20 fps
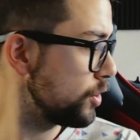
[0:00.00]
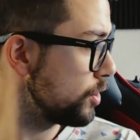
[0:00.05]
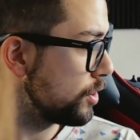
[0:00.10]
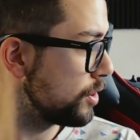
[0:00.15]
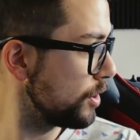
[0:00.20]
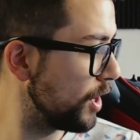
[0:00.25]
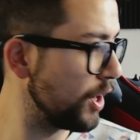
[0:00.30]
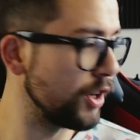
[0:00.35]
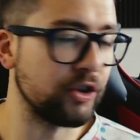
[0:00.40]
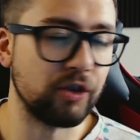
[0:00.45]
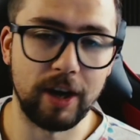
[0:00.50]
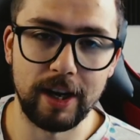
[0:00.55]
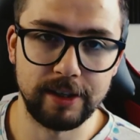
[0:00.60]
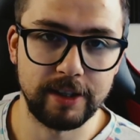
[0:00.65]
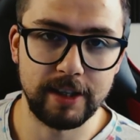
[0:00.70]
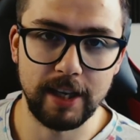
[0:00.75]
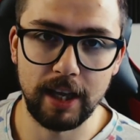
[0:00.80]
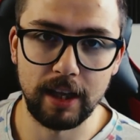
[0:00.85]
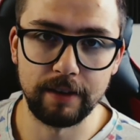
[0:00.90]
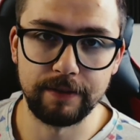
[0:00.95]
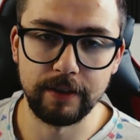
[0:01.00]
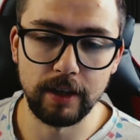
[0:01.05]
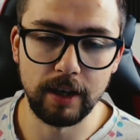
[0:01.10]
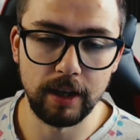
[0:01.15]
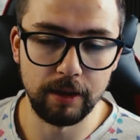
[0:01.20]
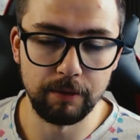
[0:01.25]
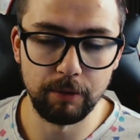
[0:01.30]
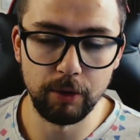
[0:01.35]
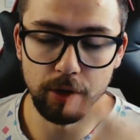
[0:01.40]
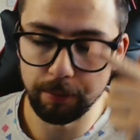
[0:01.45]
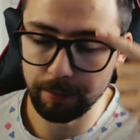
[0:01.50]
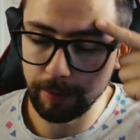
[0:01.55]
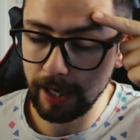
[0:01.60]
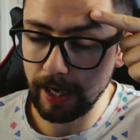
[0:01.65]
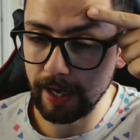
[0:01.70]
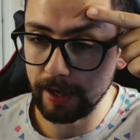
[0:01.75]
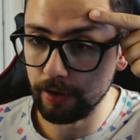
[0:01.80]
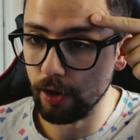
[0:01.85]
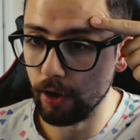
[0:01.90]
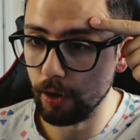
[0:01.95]
just address the elephant in the room,
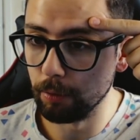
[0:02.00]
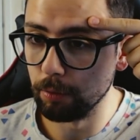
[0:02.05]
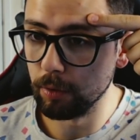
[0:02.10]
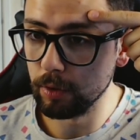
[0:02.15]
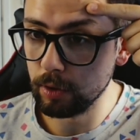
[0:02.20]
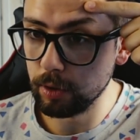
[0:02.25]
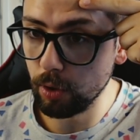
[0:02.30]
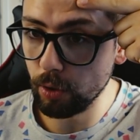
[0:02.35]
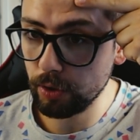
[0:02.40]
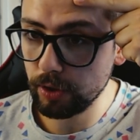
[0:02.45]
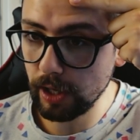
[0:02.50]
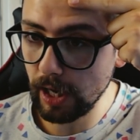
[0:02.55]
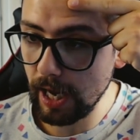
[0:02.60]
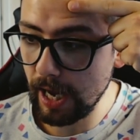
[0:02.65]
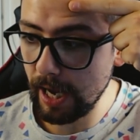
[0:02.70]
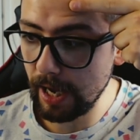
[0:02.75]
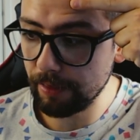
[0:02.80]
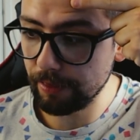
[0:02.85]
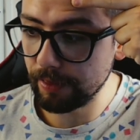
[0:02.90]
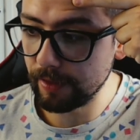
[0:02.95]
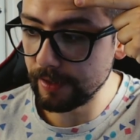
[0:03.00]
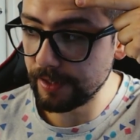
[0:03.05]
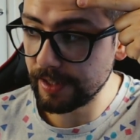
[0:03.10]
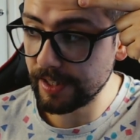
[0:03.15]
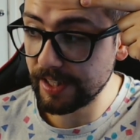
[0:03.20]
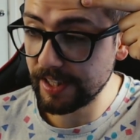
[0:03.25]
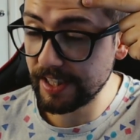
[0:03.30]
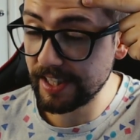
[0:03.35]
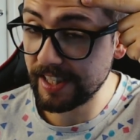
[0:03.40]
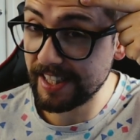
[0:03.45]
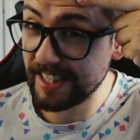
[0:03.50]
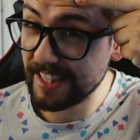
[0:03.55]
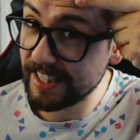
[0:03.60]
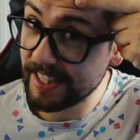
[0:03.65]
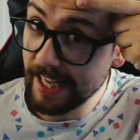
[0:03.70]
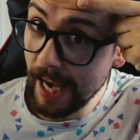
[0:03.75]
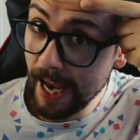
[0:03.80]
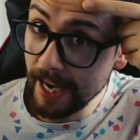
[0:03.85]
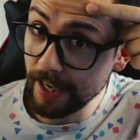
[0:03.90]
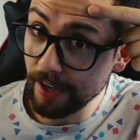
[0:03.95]
and look at the
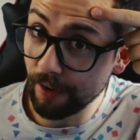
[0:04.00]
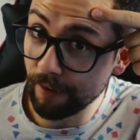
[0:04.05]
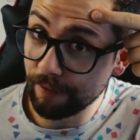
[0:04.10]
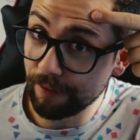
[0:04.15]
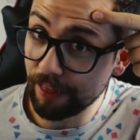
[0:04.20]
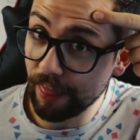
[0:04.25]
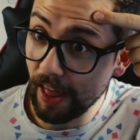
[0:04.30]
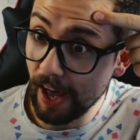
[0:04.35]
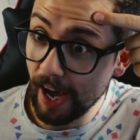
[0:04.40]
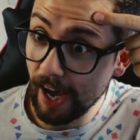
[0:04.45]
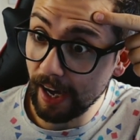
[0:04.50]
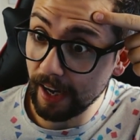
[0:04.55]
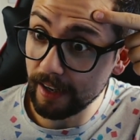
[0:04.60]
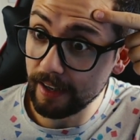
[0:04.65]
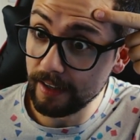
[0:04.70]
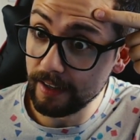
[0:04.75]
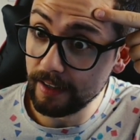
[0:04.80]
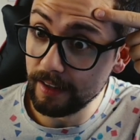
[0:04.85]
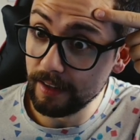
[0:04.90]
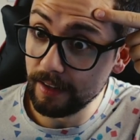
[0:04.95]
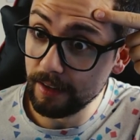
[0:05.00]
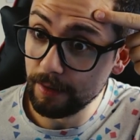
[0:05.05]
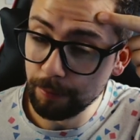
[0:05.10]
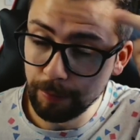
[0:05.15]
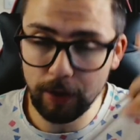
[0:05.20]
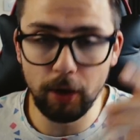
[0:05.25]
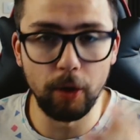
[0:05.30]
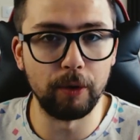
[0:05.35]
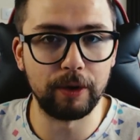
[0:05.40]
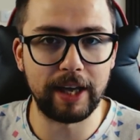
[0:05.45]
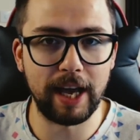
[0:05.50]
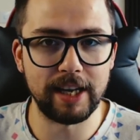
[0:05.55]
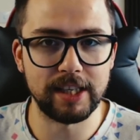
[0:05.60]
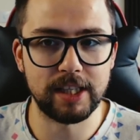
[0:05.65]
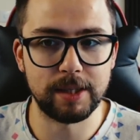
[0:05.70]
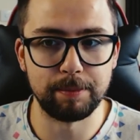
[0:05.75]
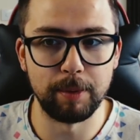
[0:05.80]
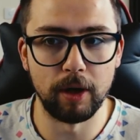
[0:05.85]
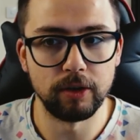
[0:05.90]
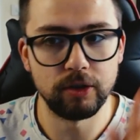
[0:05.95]
state of that. We all get
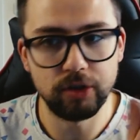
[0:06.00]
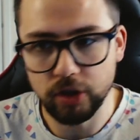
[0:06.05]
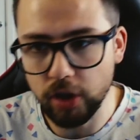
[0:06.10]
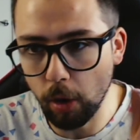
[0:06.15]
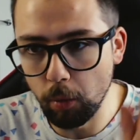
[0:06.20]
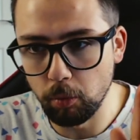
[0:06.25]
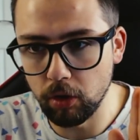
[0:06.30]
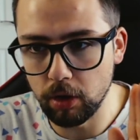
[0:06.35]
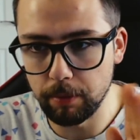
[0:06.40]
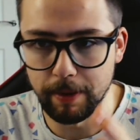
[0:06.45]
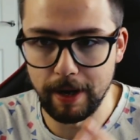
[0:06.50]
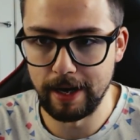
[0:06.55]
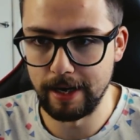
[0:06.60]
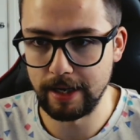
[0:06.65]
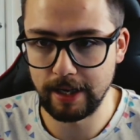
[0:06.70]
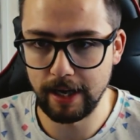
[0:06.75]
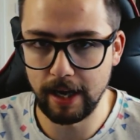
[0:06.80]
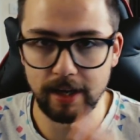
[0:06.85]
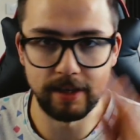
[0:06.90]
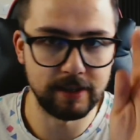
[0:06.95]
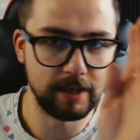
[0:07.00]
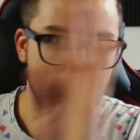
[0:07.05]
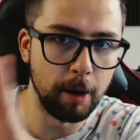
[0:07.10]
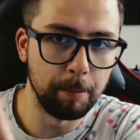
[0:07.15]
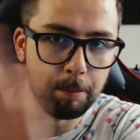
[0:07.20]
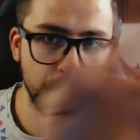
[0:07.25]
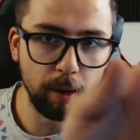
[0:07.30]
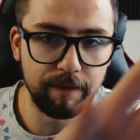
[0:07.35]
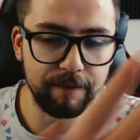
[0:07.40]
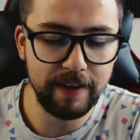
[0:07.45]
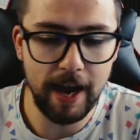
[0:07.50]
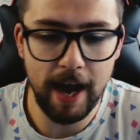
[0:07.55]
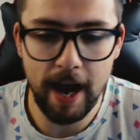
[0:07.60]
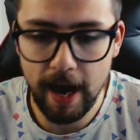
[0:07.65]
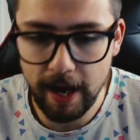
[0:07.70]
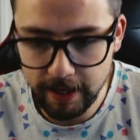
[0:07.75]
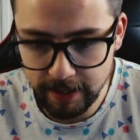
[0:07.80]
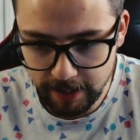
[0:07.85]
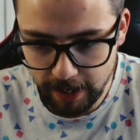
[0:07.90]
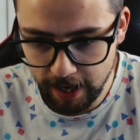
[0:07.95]
spots, don't worry about it, guys. I'll buff it
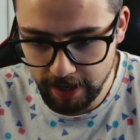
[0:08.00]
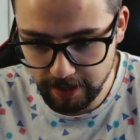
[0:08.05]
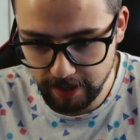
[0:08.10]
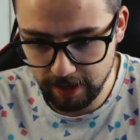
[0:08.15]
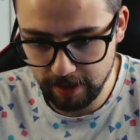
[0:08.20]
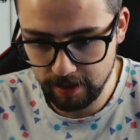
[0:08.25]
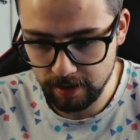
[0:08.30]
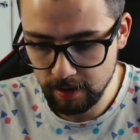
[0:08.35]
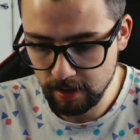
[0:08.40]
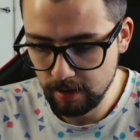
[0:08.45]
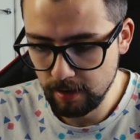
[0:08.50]
out in edit,